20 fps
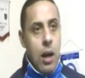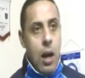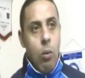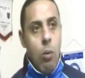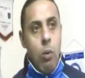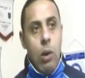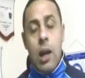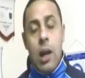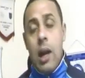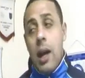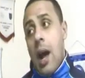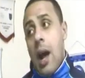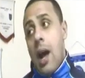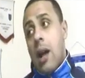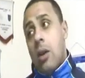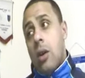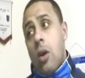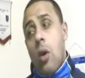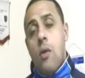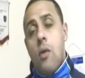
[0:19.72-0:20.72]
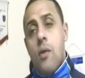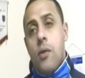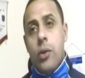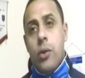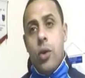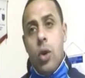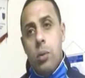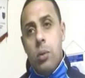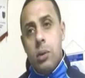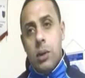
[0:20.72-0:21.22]
how well they are at going
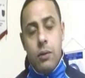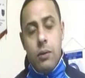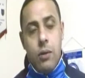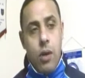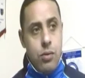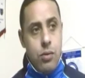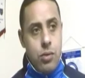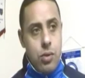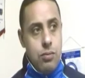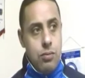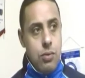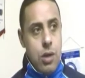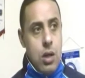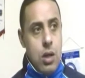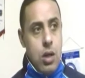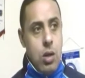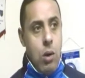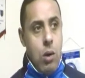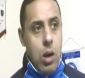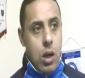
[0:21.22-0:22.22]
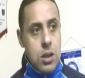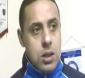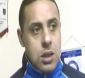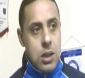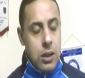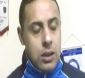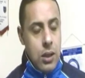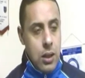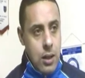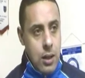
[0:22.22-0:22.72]
forward. They've got some real
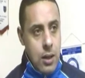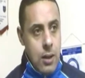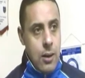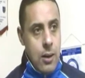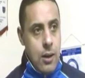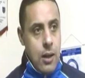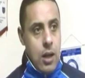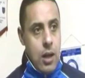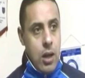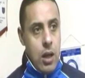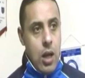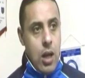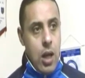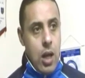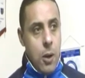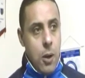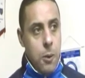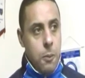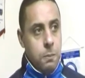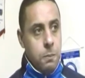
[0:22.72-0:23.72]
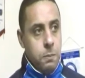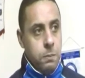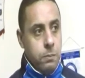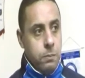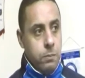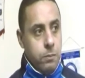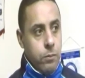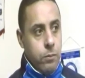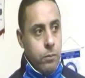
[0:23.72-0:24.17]
quality. We've